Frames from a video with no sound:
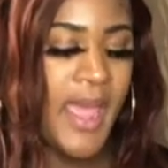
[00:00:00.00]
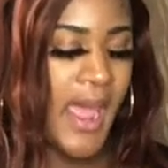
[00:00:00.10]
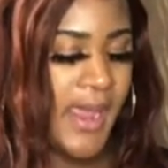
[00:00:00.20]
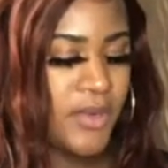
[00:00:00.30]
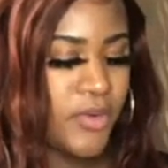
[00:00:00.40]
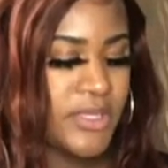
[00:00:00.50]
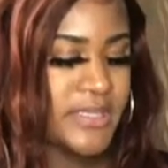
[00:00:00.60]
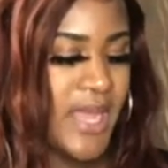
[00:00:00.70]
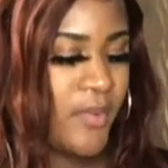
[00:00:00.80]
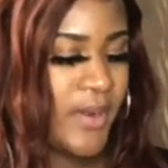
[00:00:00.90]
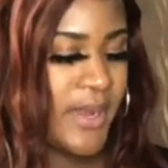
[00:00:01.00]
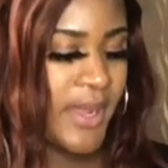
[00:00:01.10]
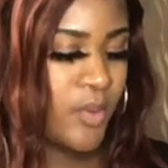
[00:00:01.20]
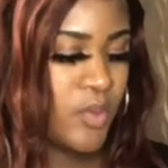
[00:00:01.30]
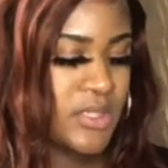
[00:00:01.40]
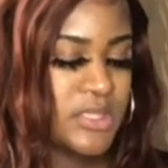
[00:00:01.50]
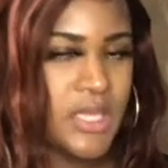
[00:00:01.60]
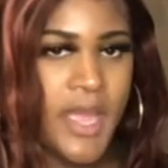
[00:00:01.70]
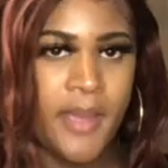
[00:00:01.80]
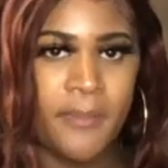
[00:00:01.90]
I noticed that when I was
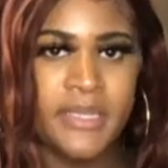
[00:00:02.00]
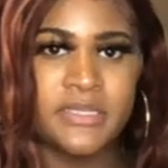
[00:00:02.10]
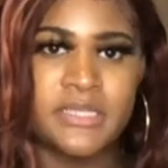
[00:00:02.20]
my